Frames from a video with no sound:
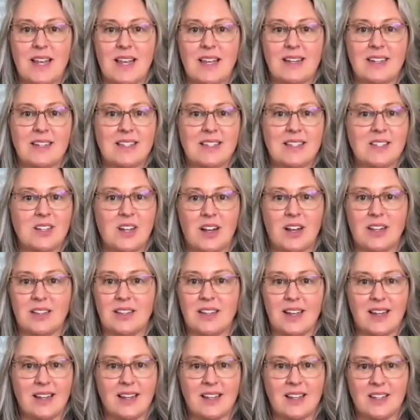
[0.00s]
And it's not
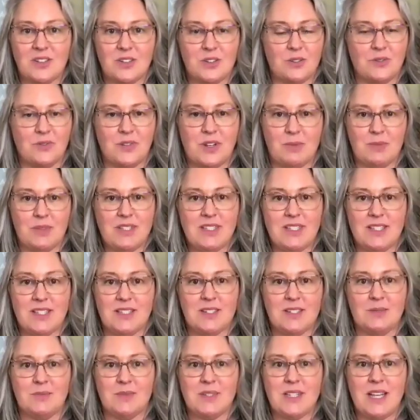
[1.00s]
like internal family
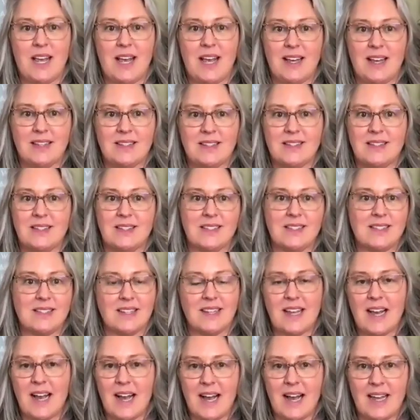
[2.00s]
systems has this
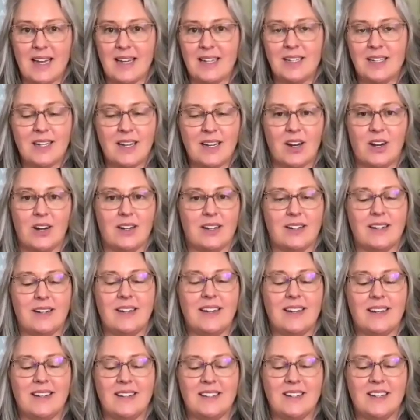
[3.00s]
guide
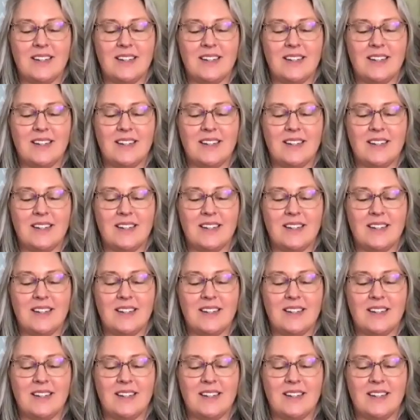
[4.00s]
on